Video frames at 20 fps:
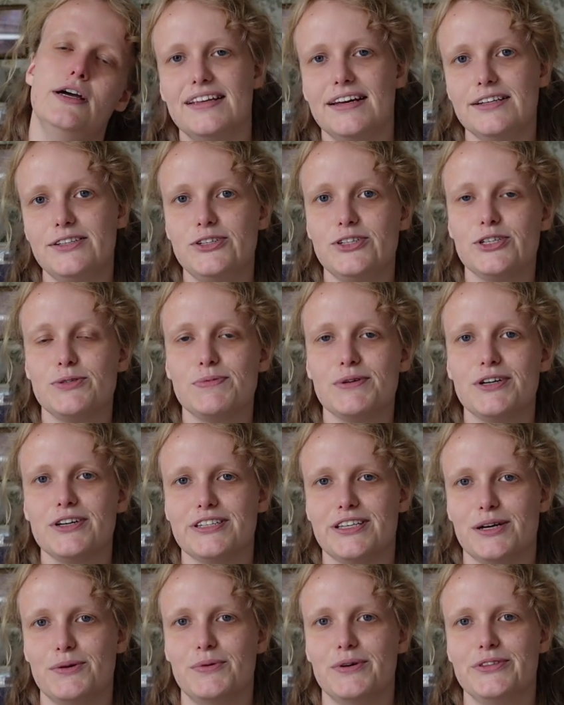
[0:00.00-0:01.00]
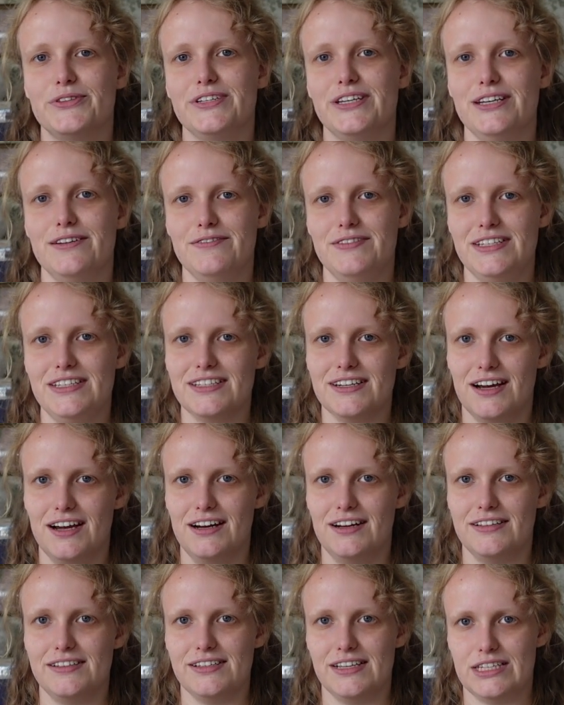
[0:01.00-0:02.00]
That's just because I want to give these
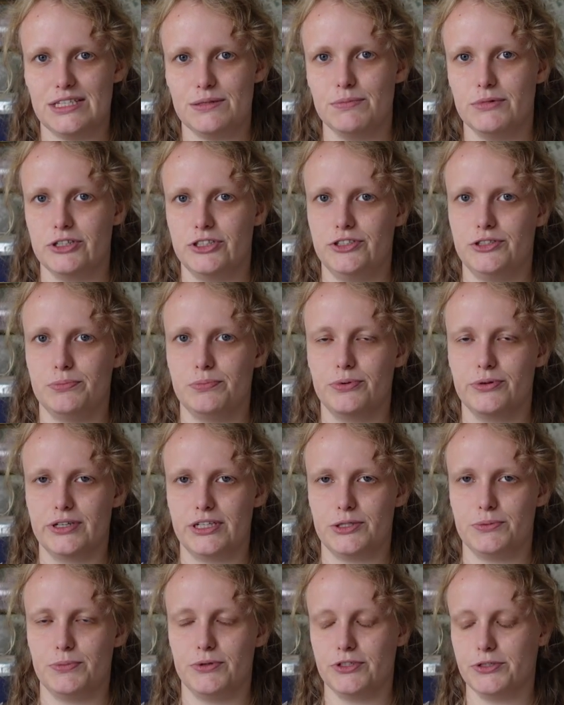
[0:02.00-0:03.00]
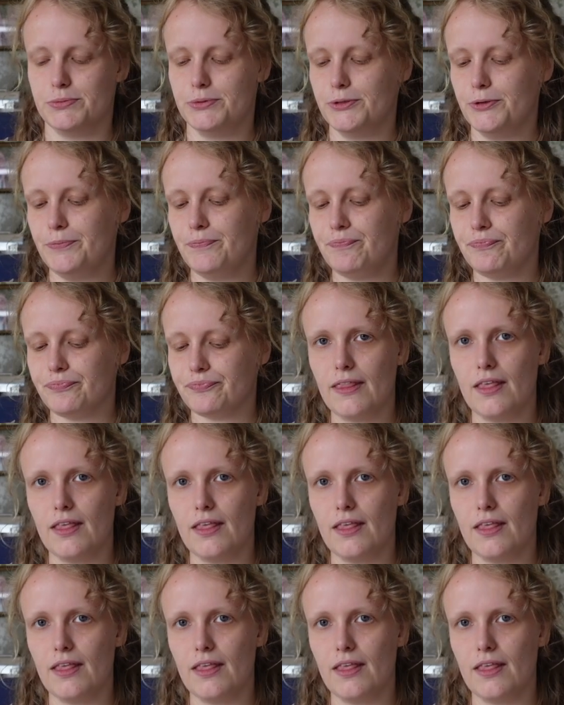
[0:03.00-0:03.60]
eyelets as much support as possible.